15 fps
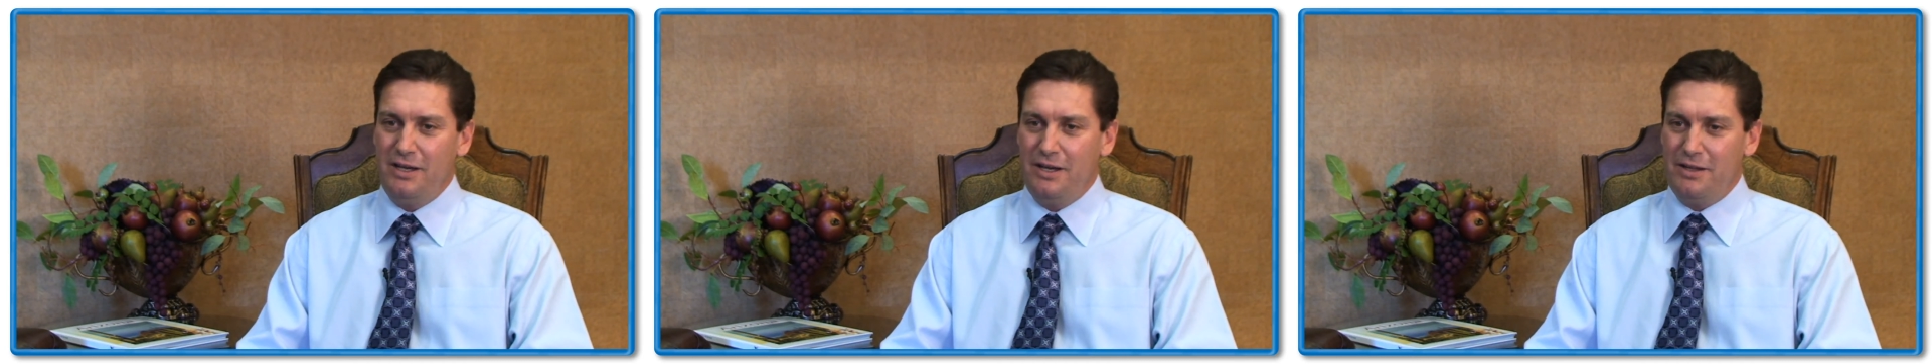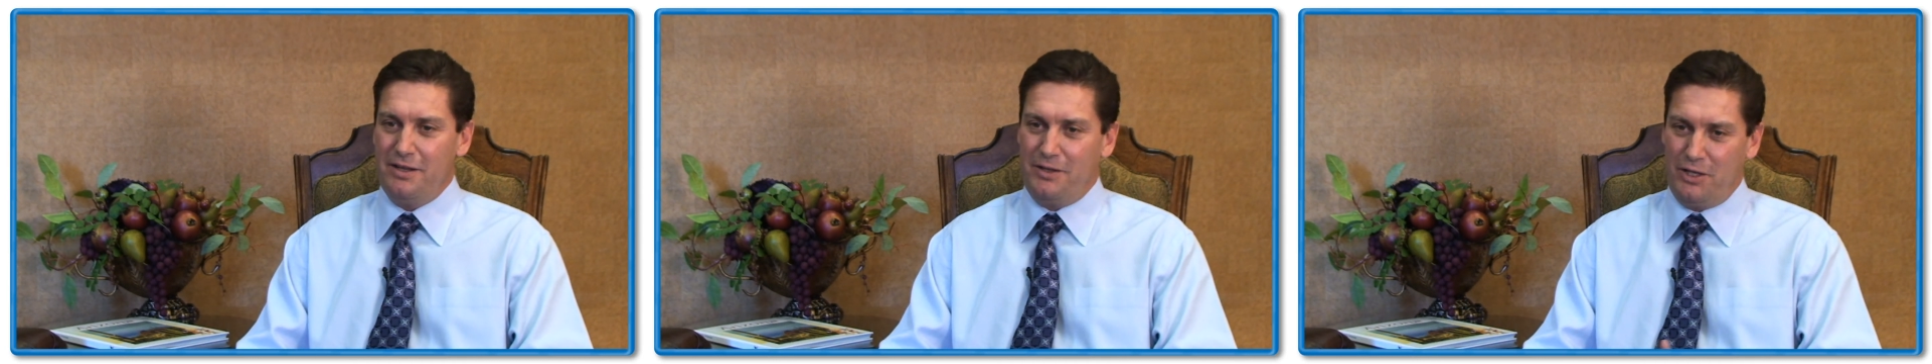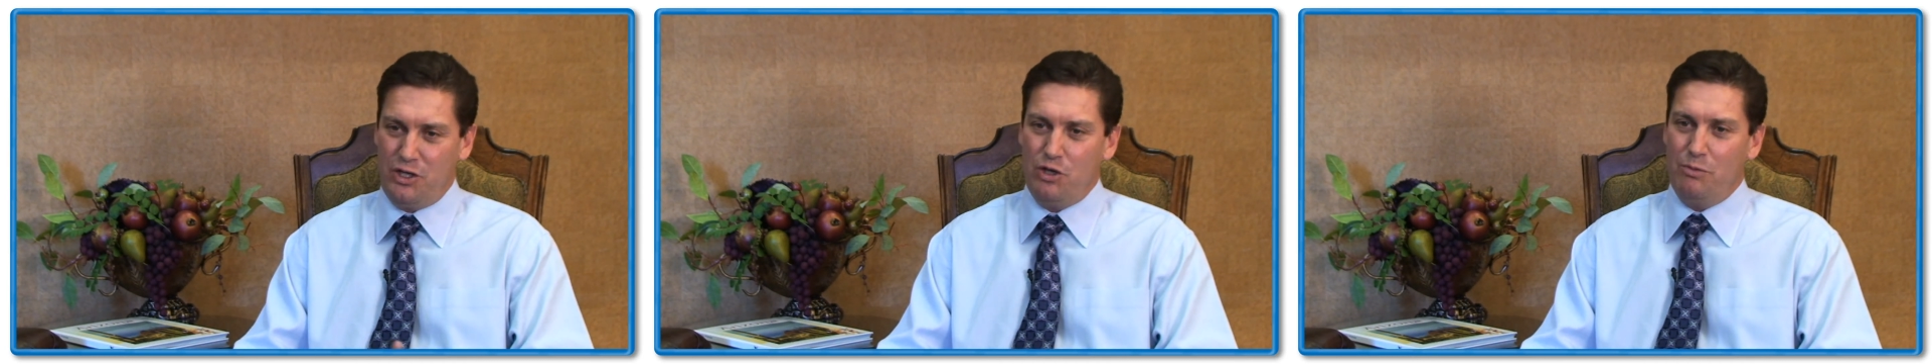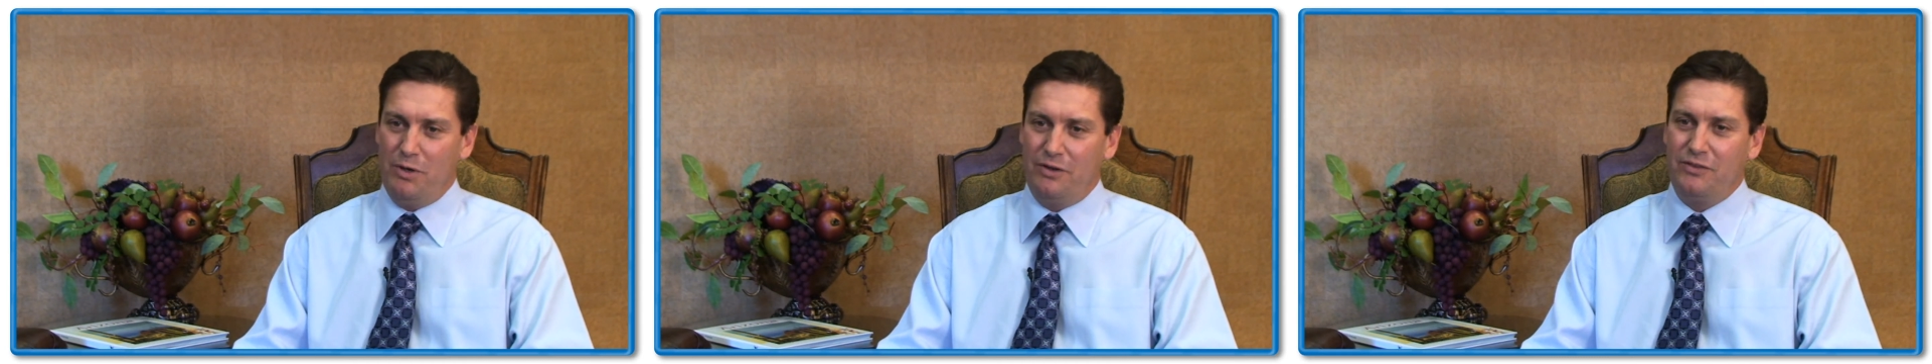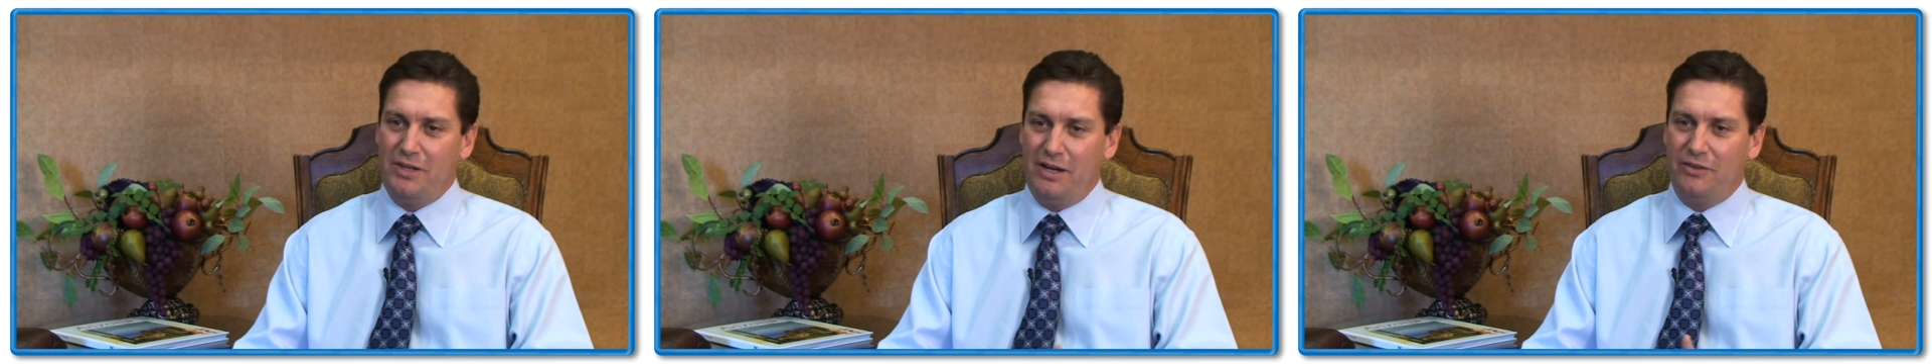and that the
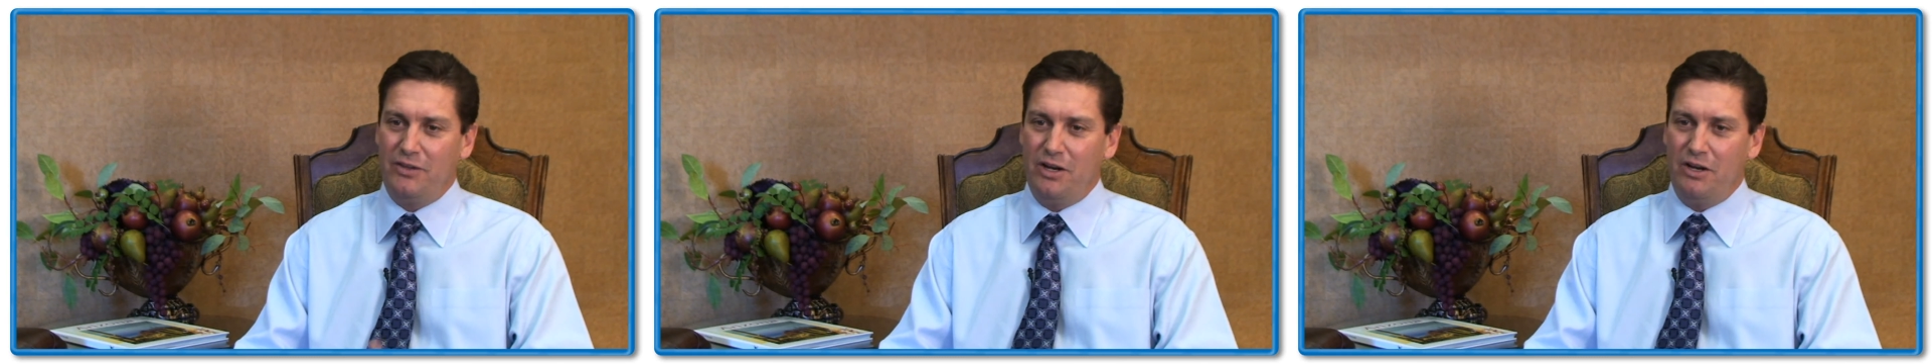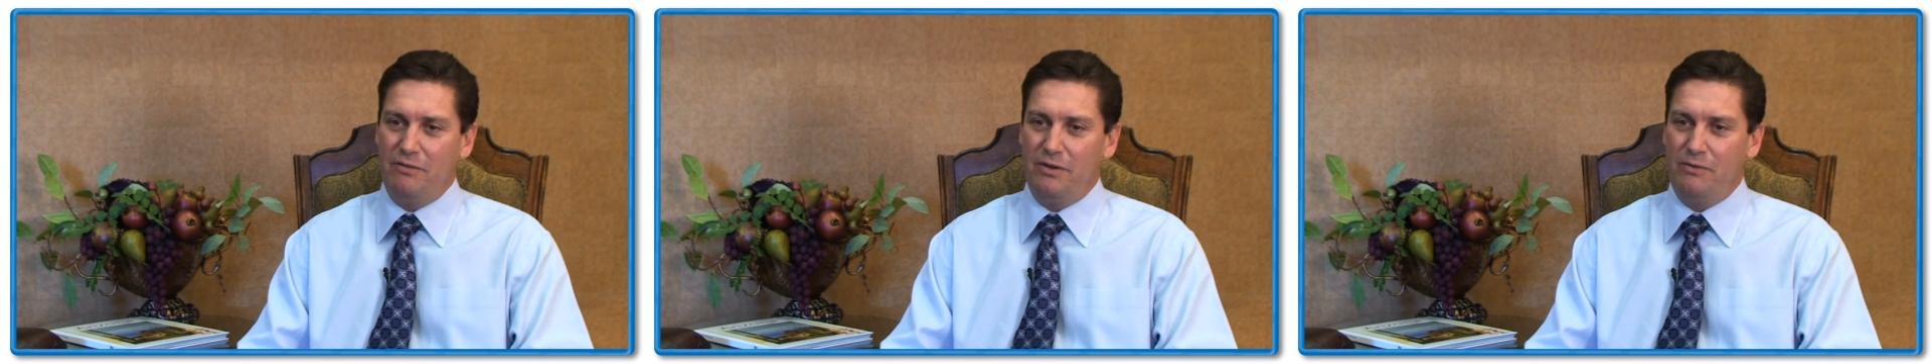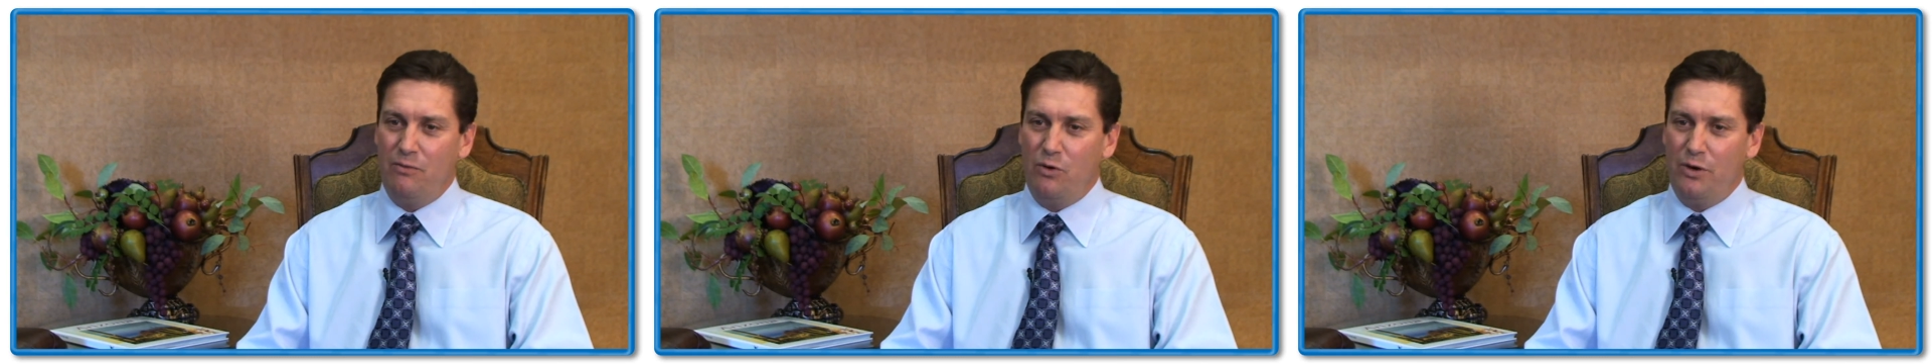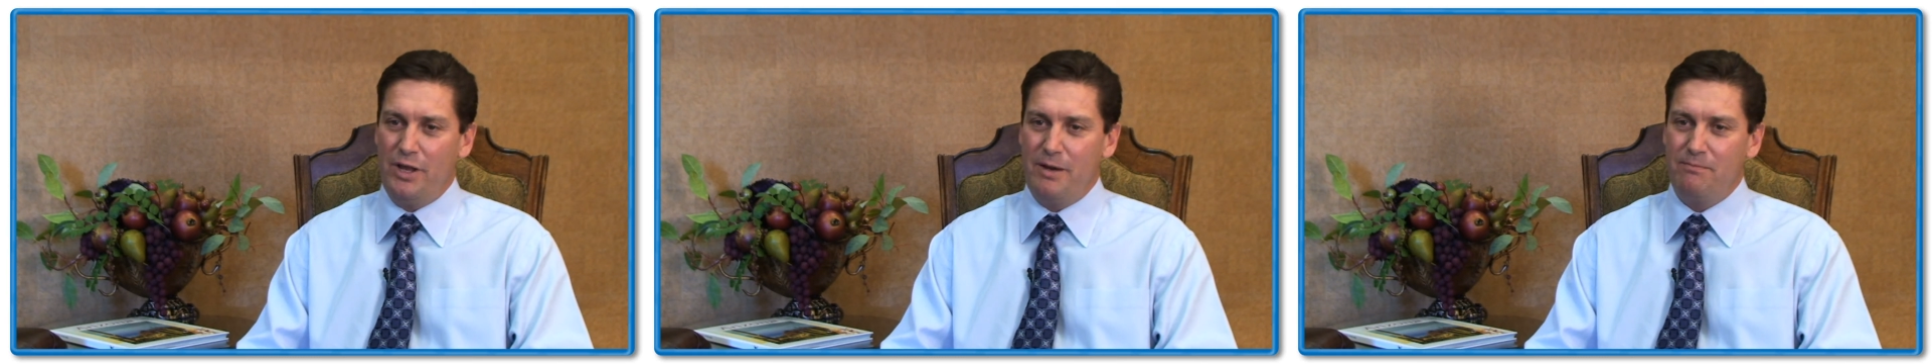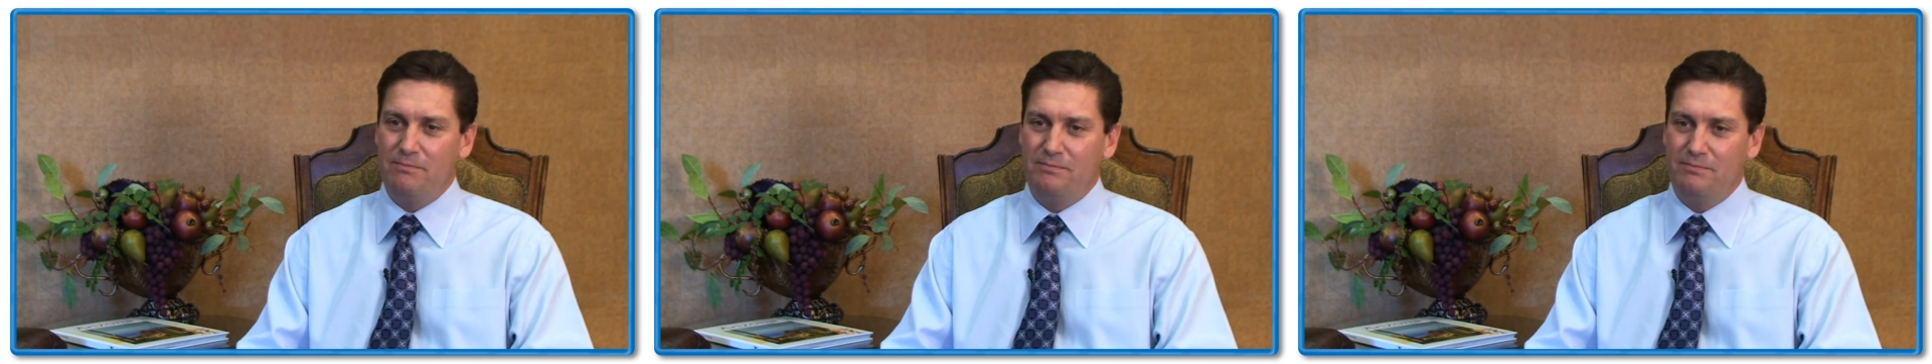Cubex takes care of it for them.